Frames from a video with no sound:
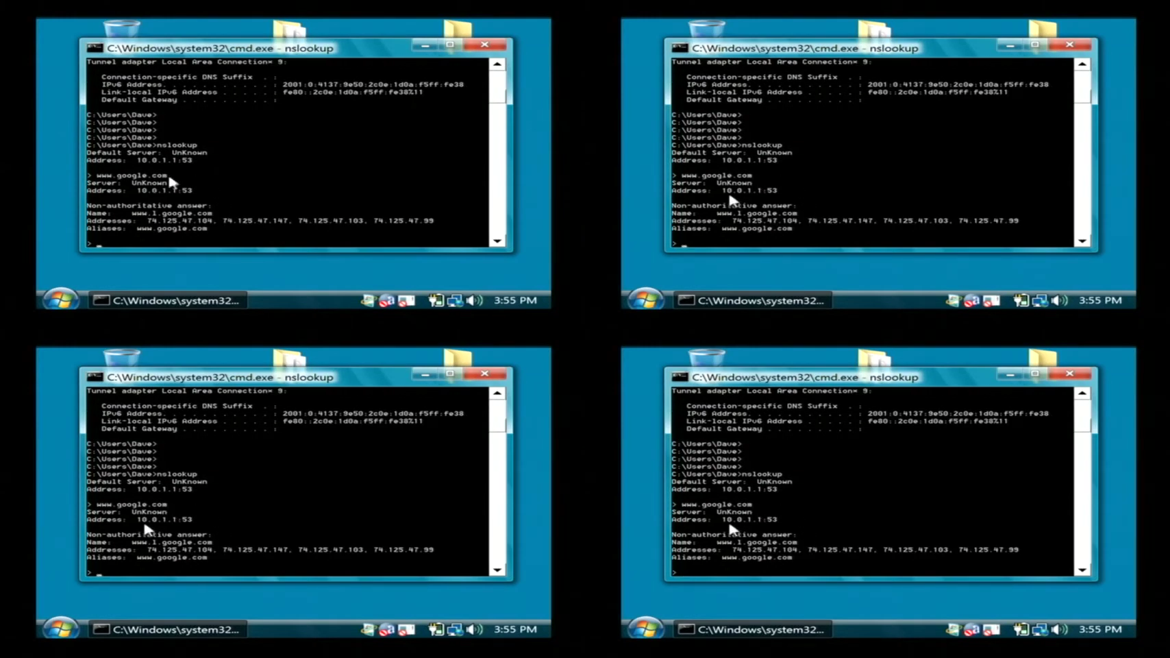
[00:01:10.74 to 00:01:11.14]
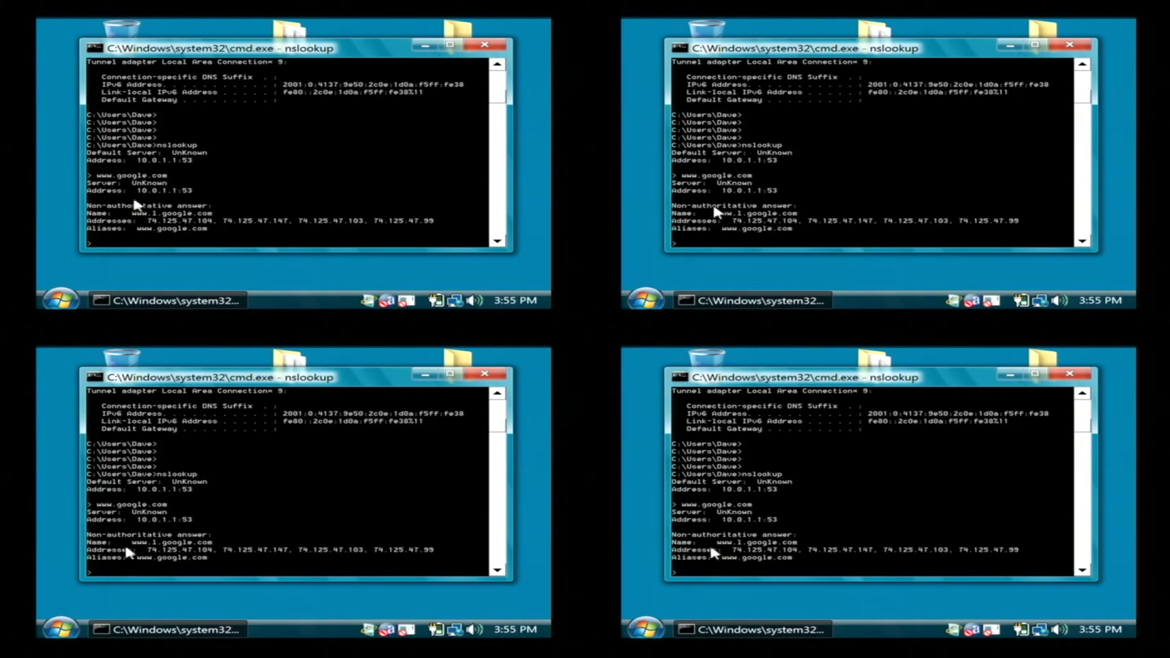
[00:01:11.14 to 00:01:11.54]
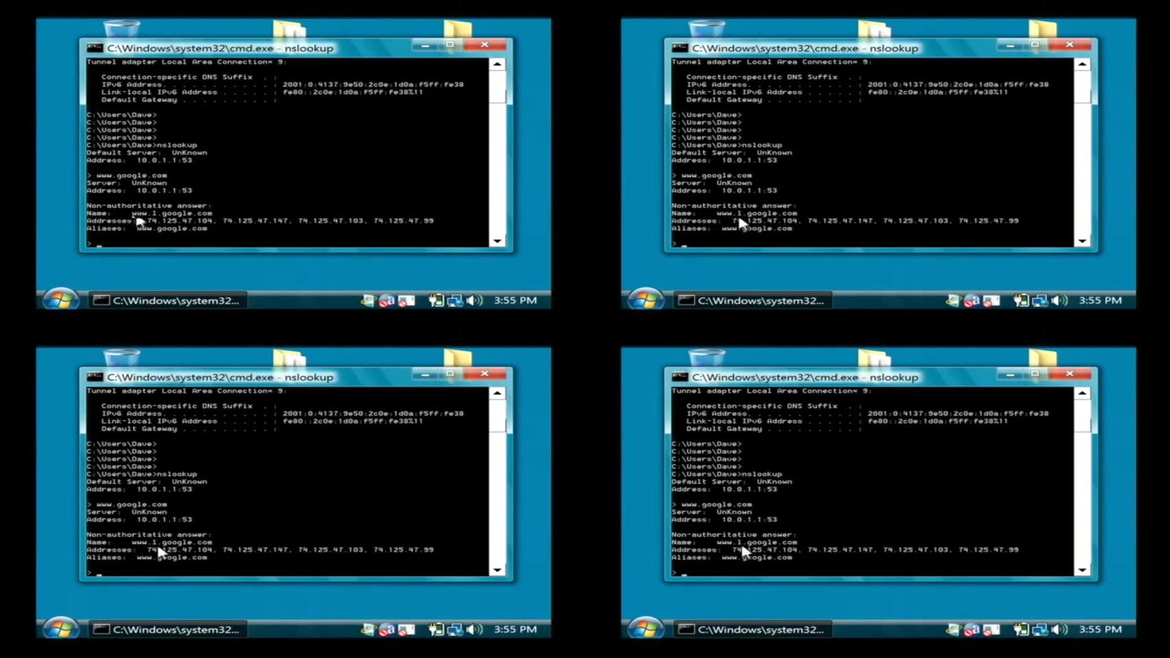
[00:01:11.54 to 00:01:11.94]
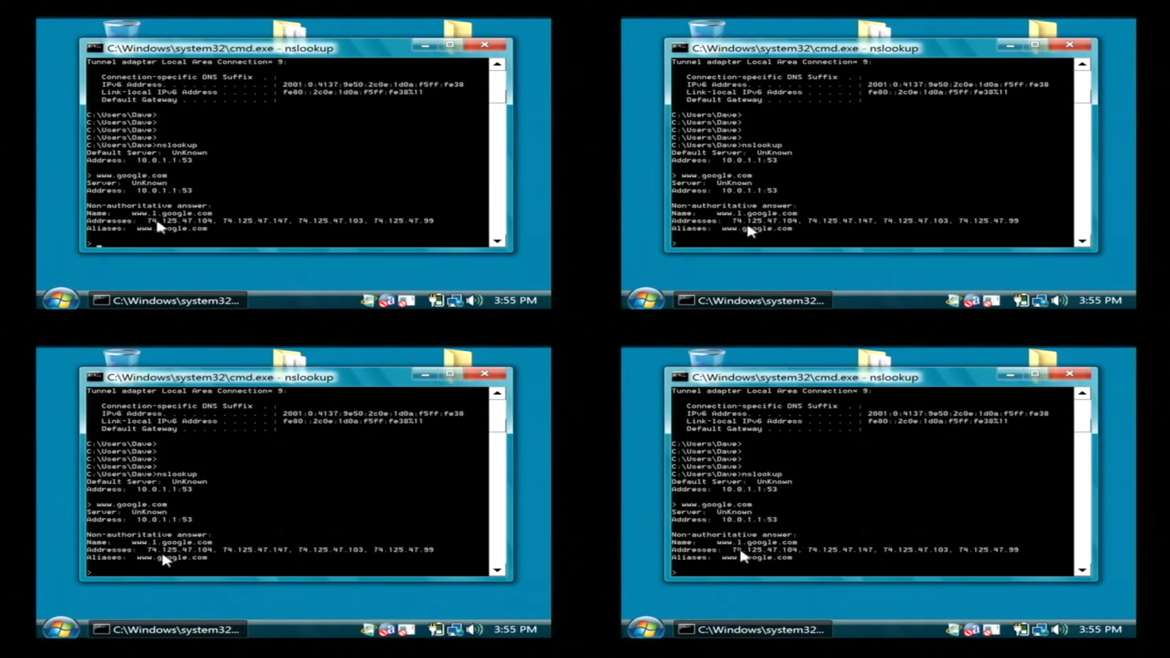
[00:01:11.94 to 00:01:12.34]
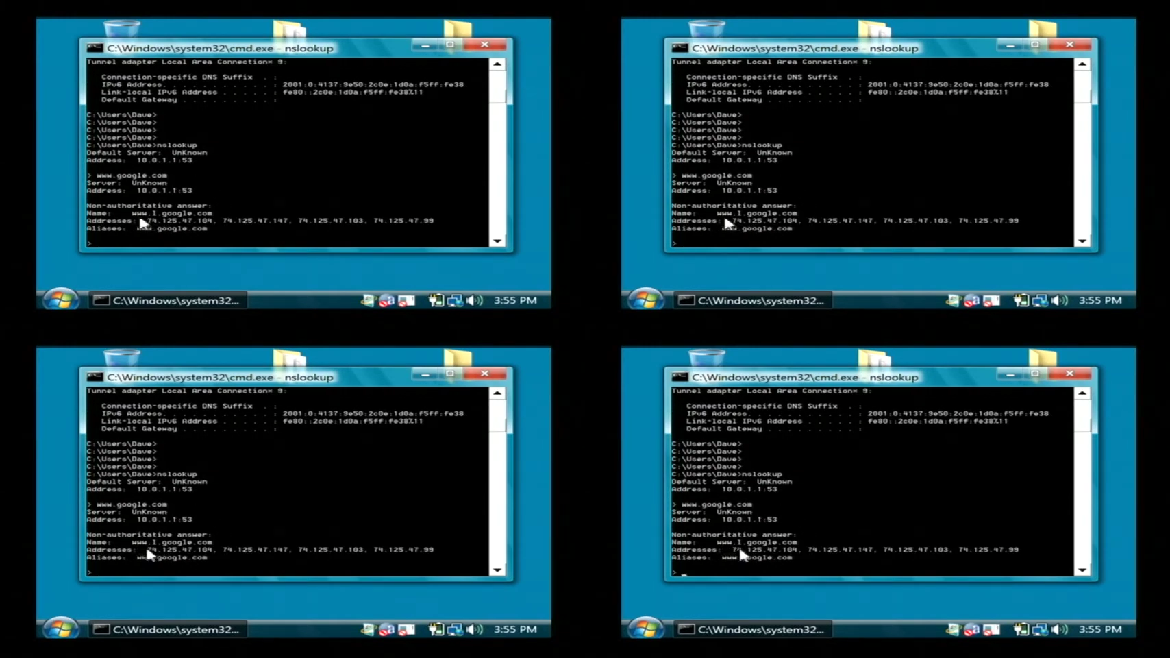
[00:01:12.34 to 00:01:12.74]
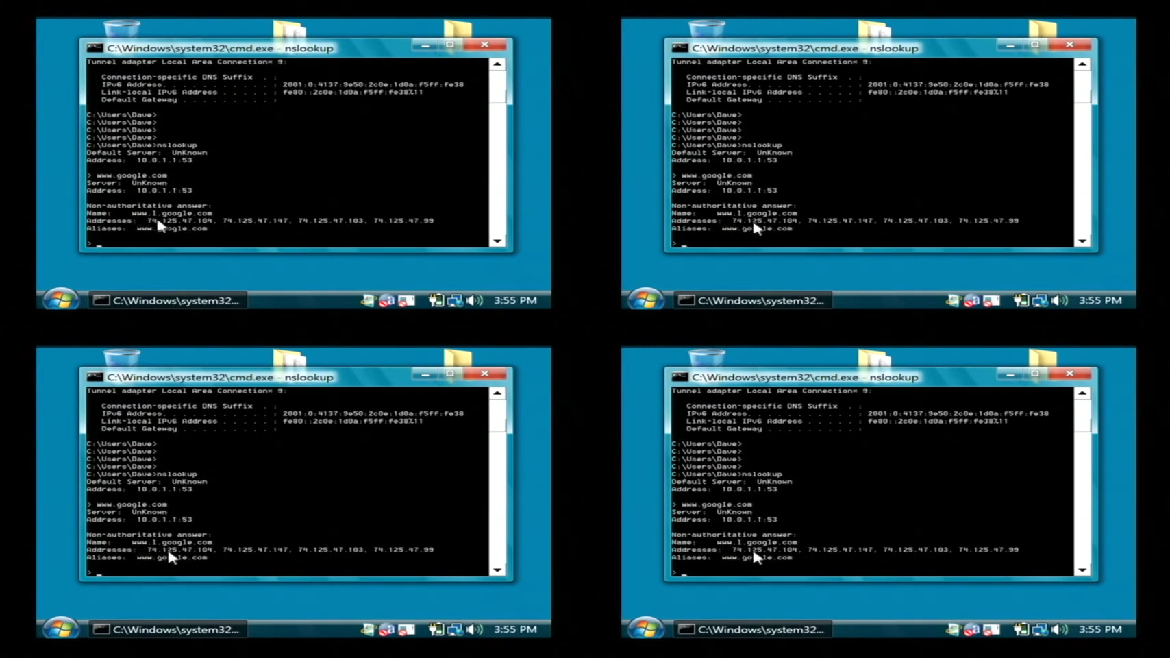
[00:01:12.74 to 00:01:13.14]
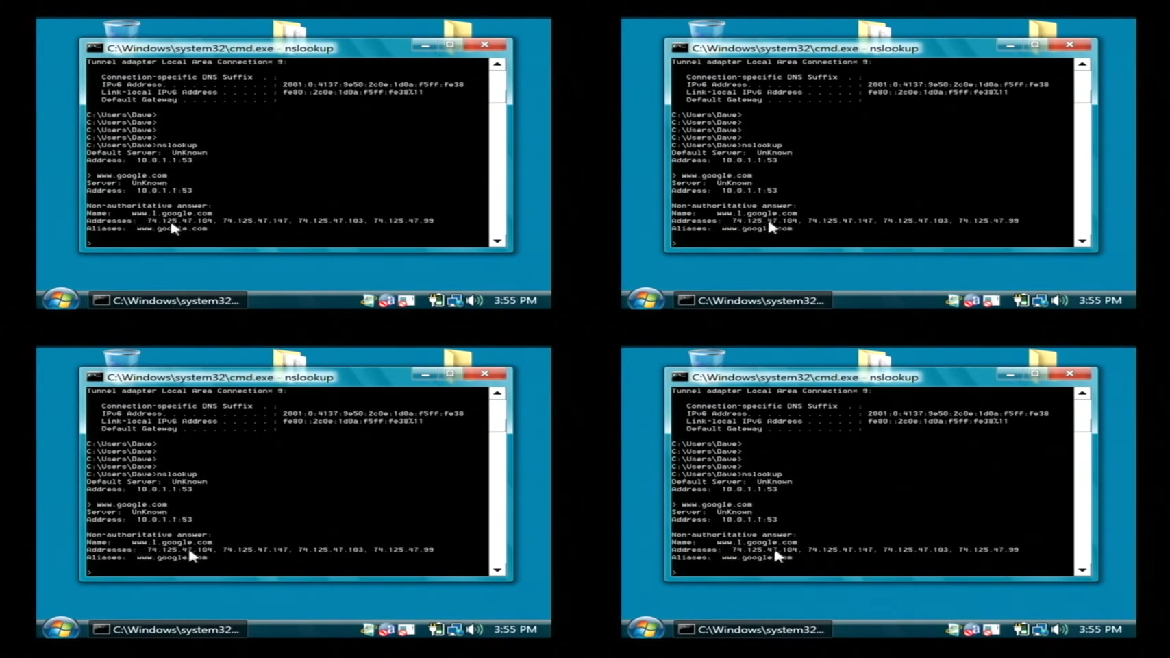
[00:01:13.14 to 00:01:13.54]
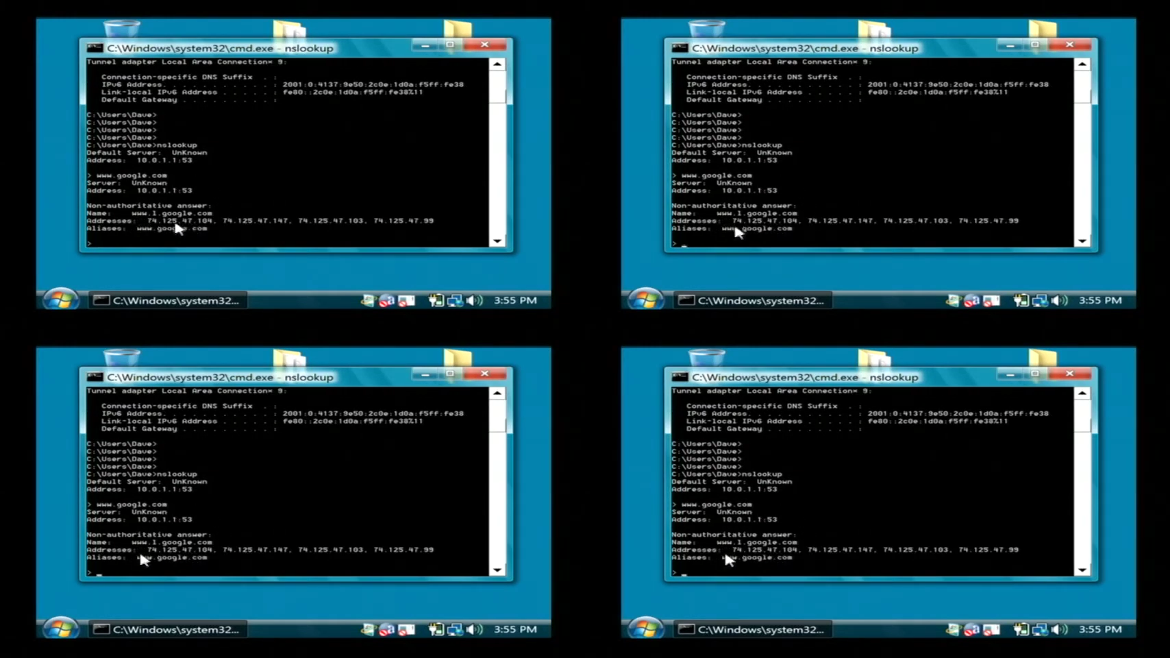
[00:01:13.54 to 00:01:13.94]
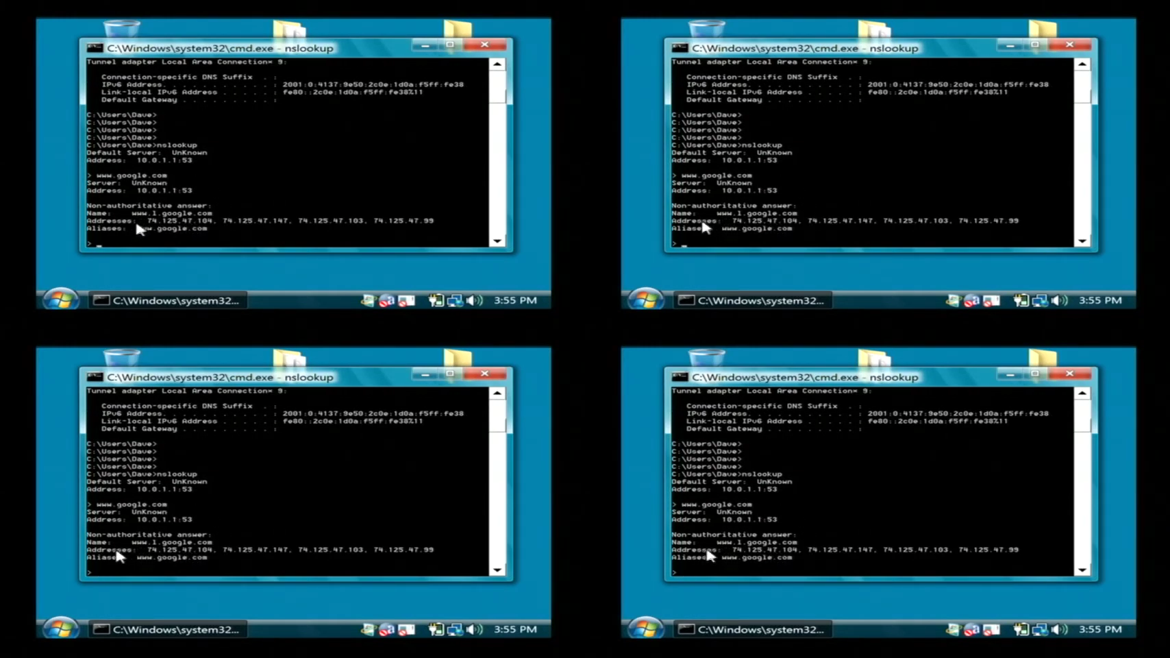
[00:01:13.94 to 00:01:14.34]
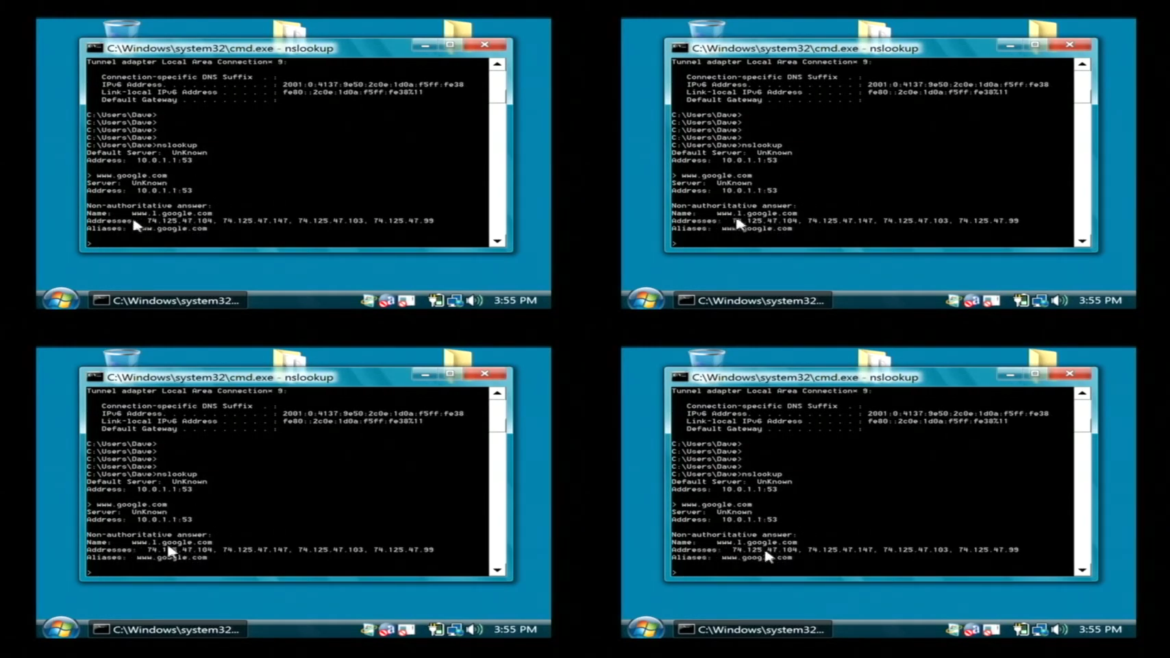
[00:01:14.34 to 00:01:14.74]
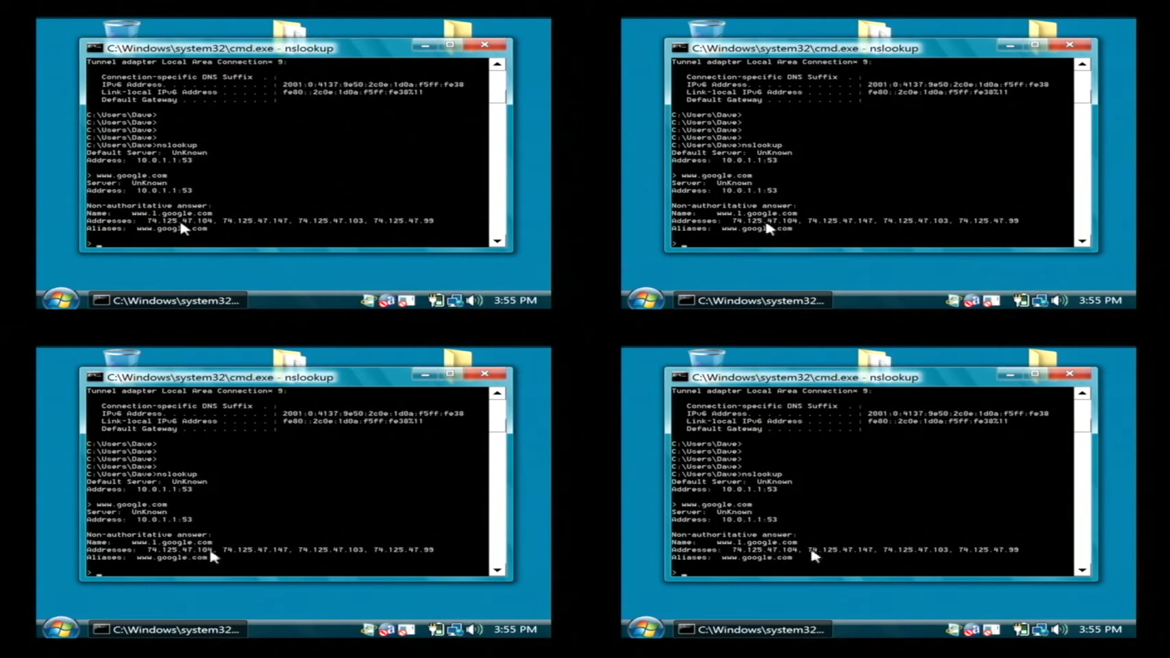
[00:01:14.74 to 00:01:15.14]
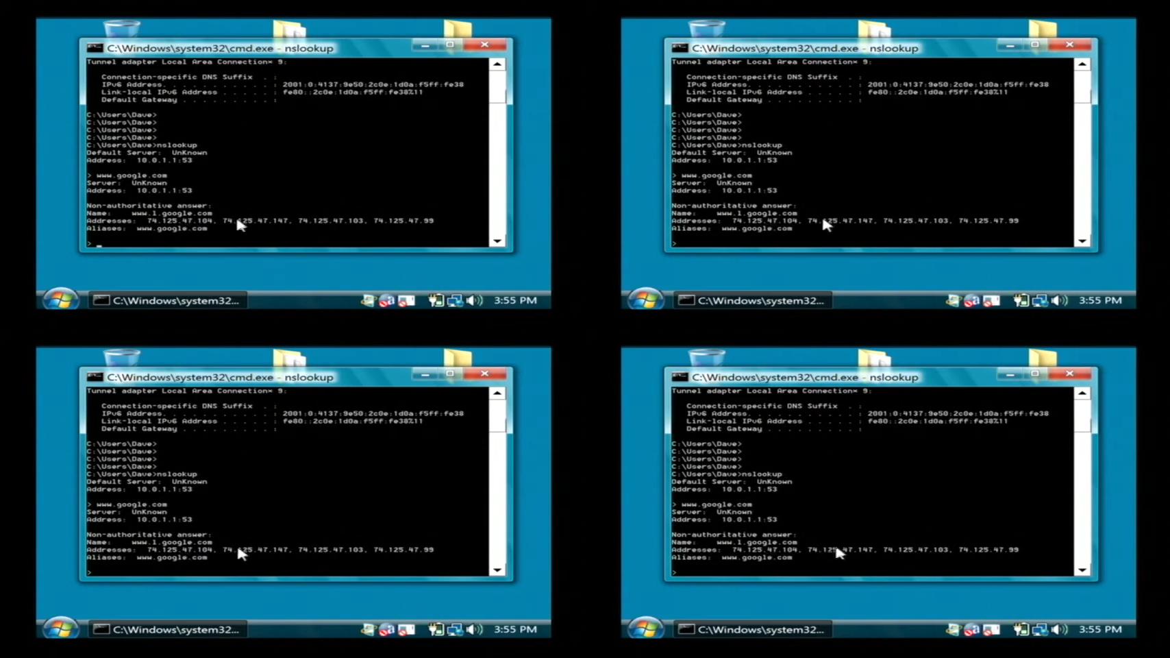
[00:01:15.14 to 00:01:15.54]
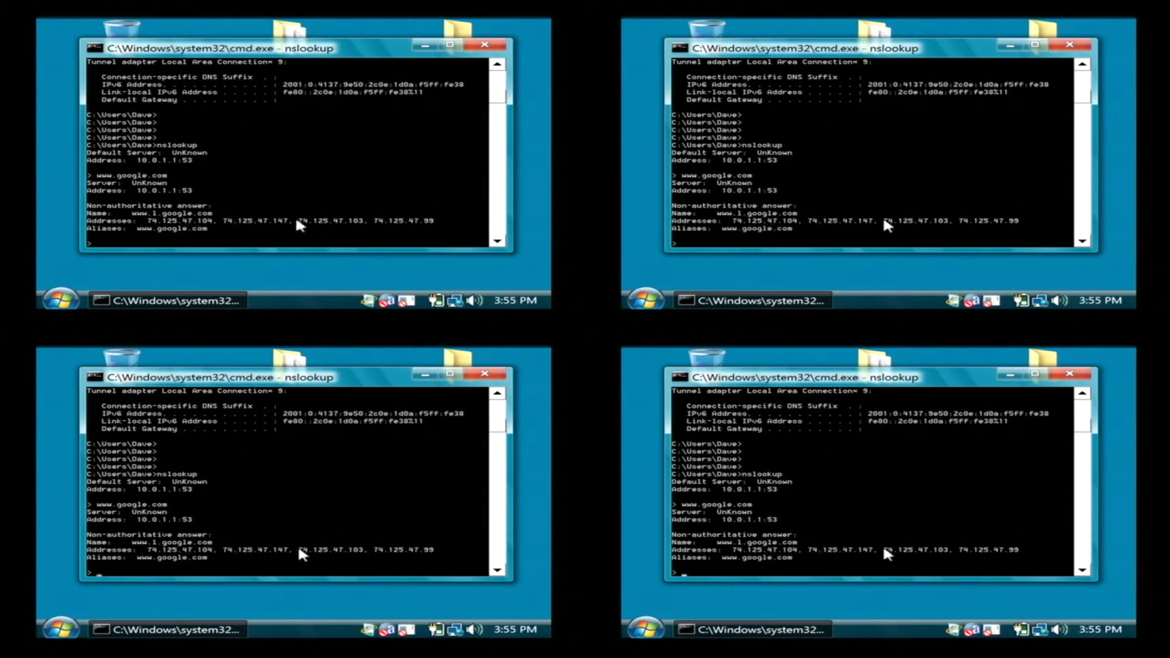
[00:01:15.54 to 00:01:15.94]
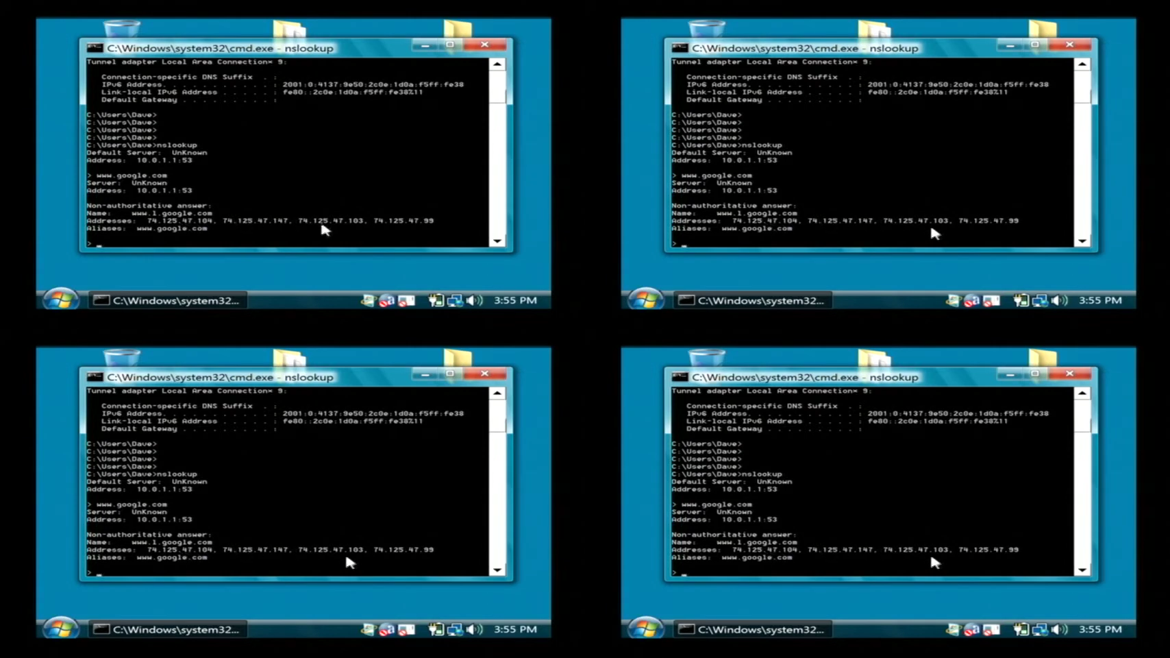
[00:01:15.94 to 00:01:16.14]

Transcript: Nobody's mouth can be seen.